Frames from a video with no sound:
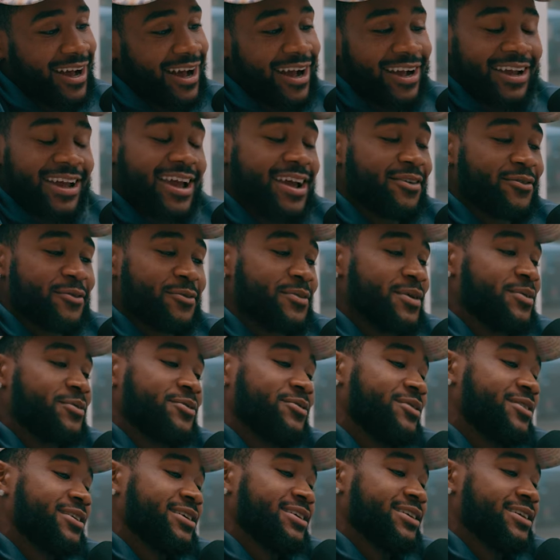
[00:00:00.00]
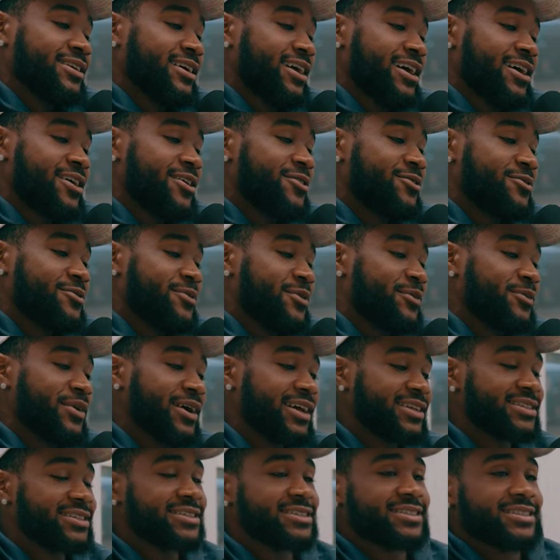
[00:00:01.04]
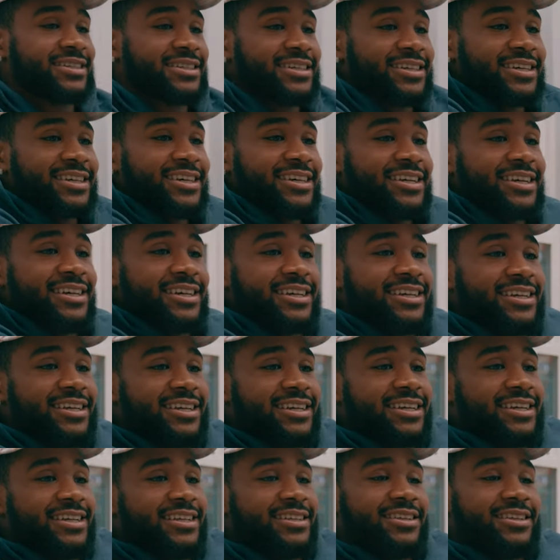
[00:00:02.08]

I mean, can't remember really. I don't remember. I, mean, I you just kind of chunky then.